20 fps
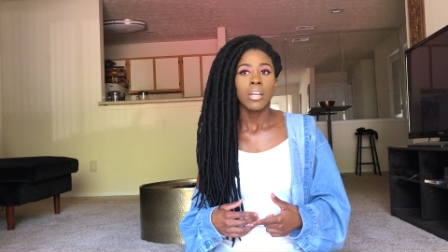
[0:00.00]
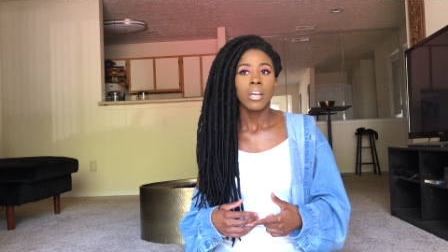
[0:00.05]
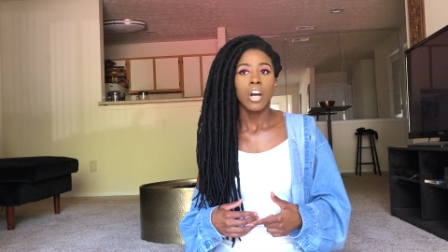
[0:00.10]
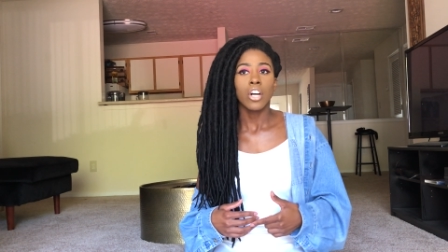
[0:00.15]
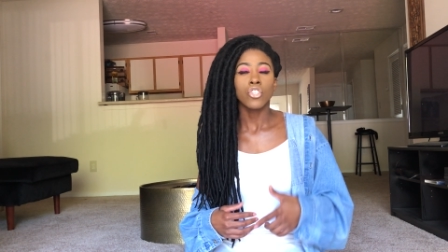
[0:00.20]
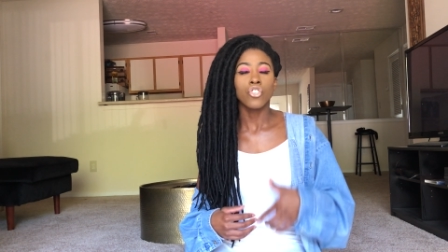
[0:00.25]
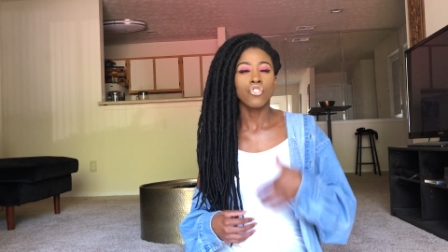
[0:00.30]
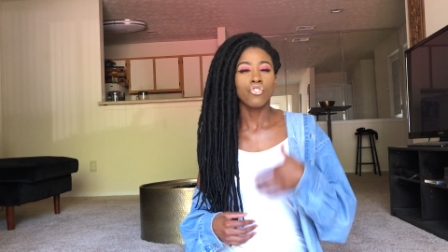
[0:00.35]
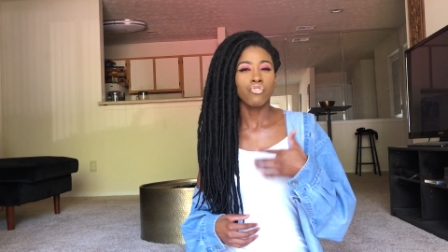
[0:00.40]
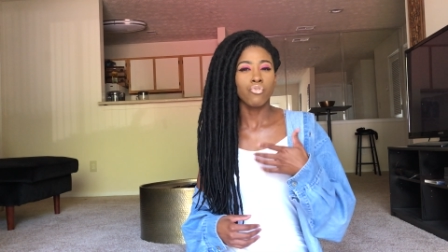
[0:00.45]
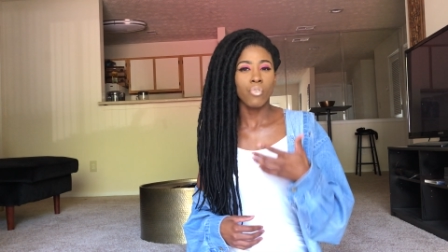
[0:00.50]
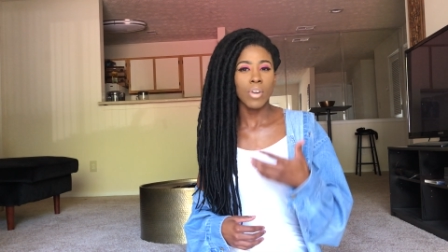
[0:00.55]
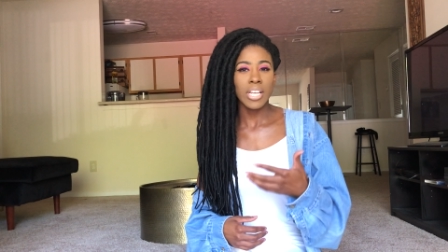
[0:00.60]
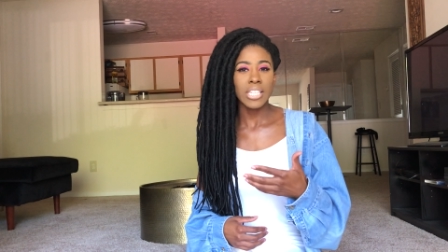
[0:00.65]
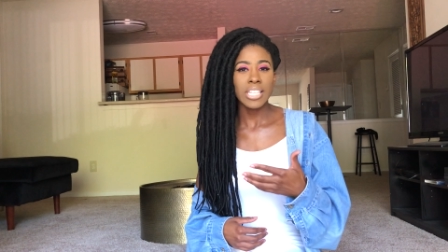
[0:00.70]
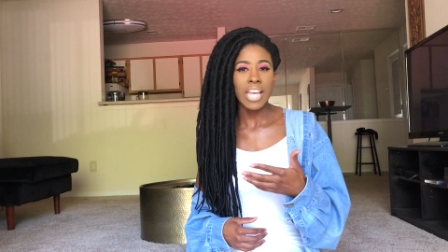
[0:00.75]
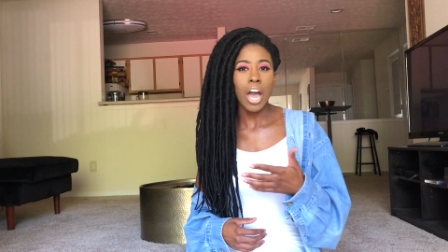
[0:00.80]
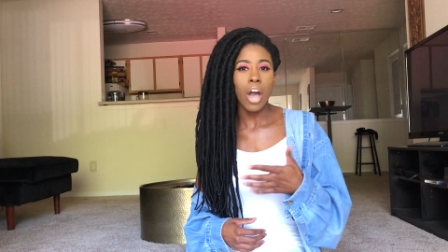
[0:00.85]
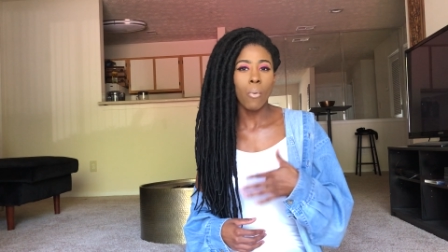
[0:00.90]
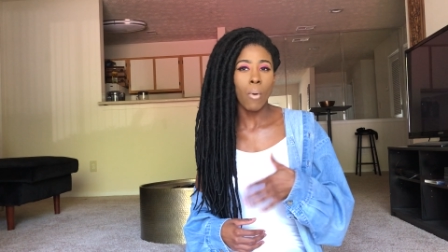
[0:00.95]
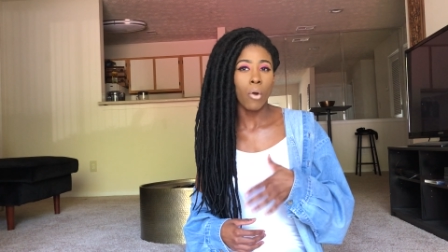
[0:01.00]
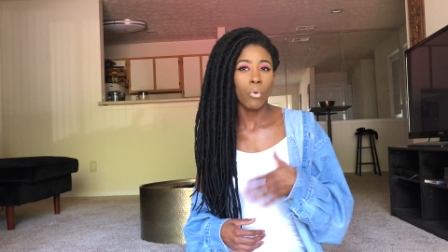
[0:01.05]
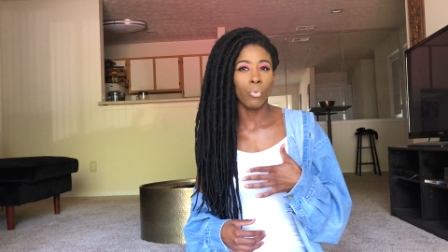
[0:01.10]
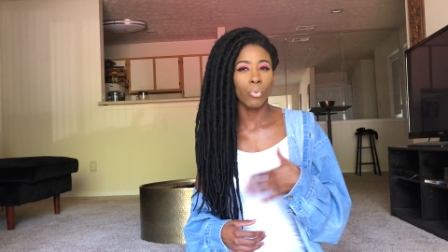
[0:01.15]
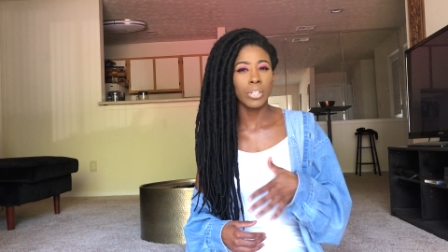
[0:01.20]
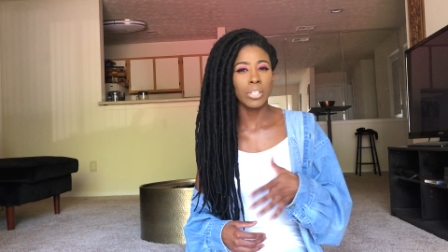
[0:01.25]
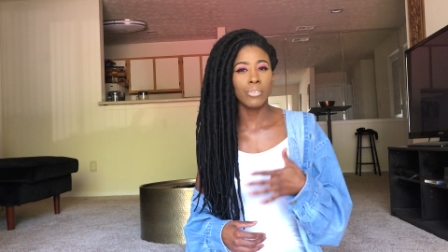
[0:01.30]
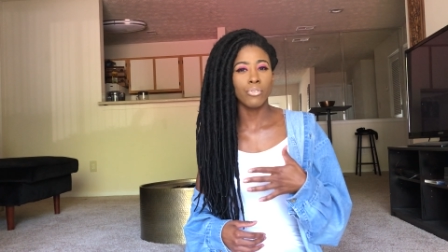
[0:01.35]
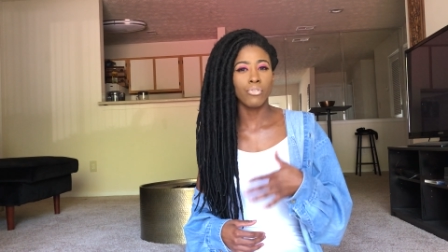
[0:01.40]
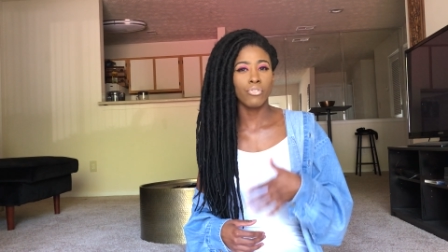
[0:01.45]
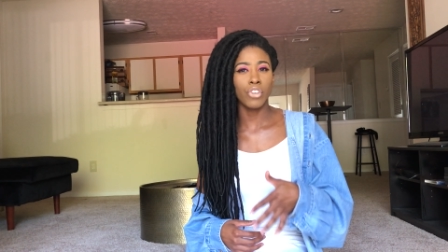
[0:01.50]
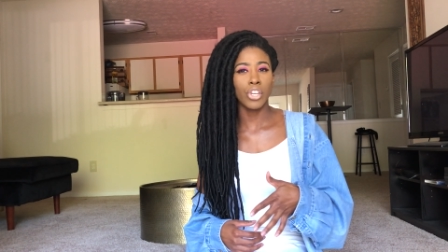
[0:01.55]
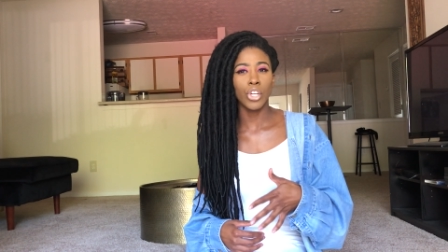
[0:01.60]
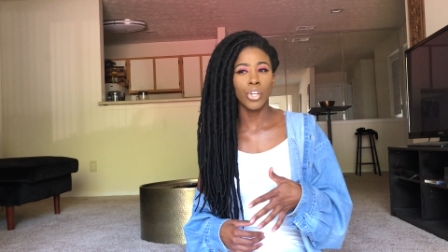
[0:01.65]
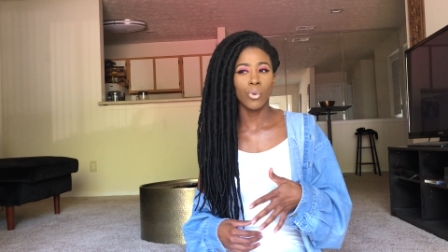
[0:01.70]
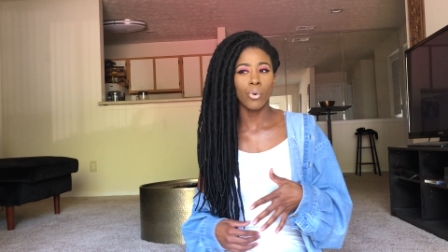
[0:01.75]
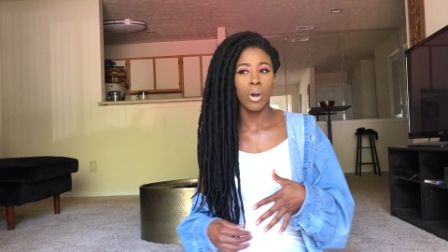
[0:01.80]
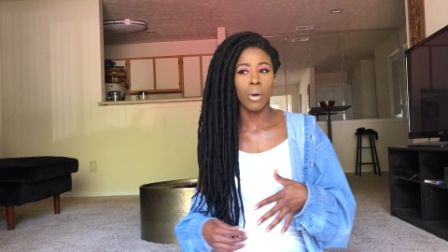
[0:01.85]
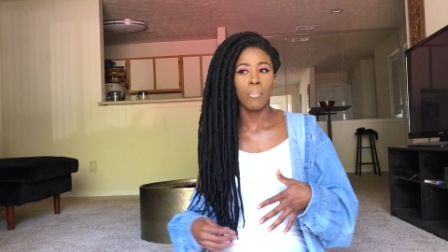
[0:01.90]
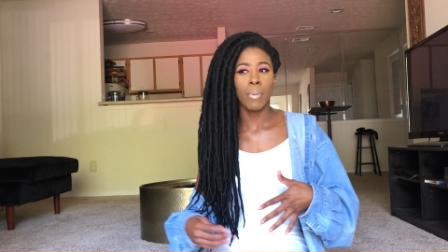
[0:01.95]
address how I really
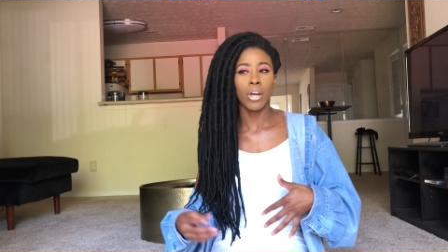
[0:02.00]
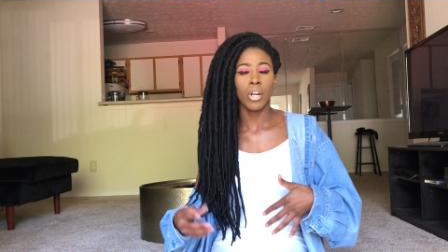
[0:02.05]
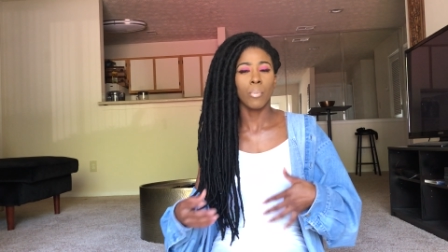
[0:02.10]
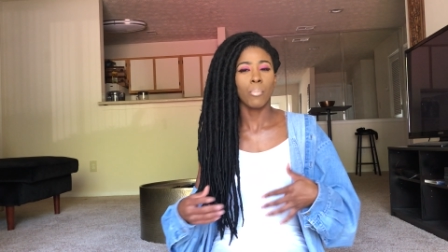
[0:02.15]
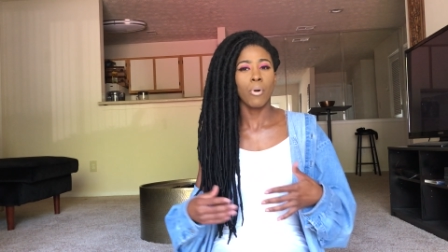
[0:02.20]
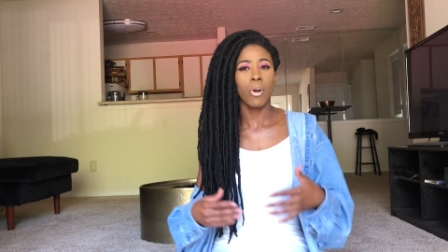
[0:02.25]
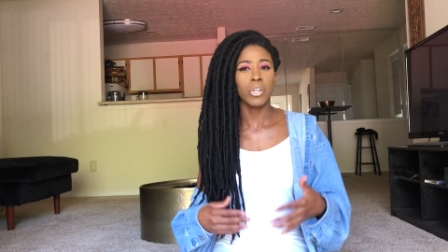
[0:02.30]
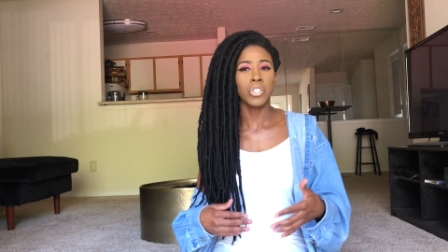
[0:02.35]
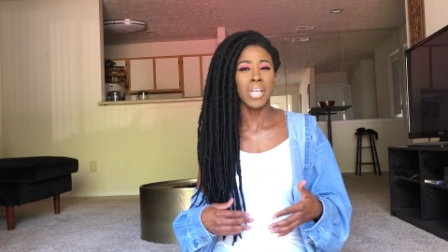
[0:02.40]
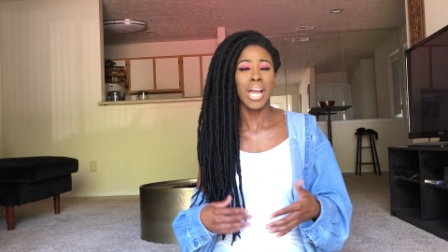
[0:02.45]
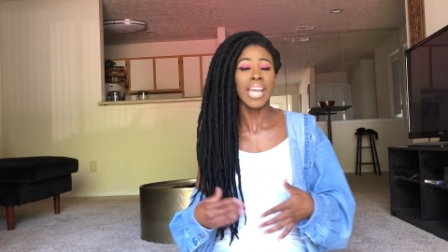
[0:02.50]
feel about a person.